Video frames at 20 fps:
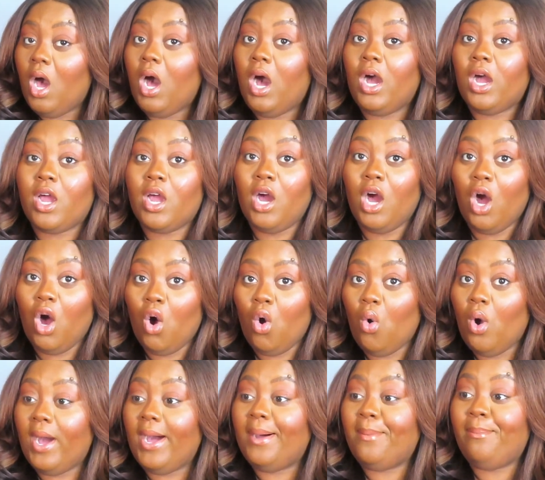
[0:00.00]

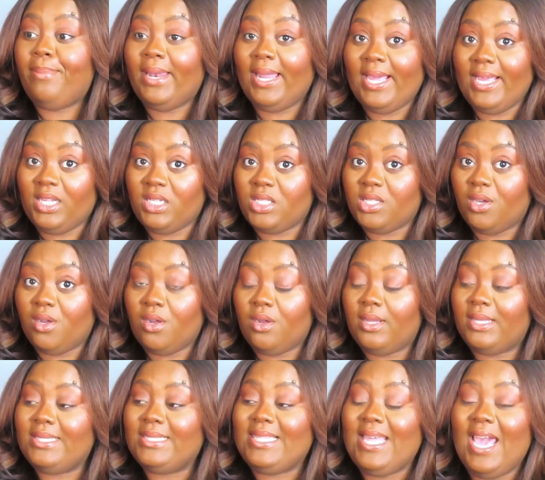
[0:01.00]
a blazer,
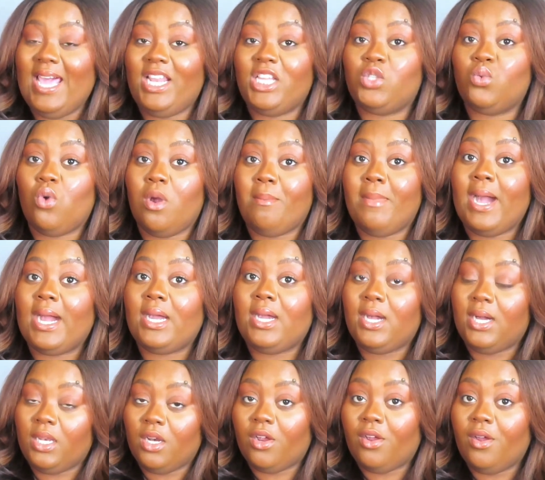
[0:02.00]
that is where my
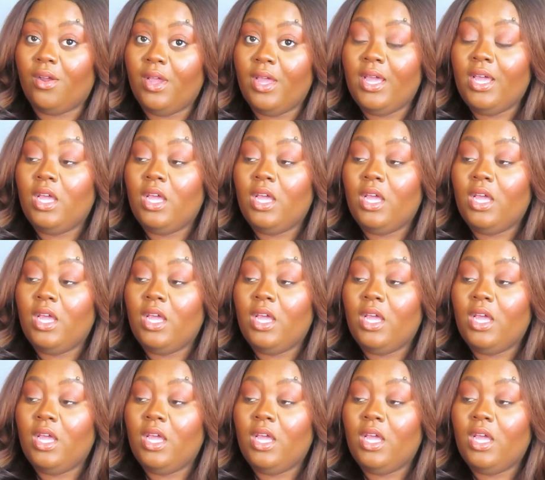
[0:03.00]
color,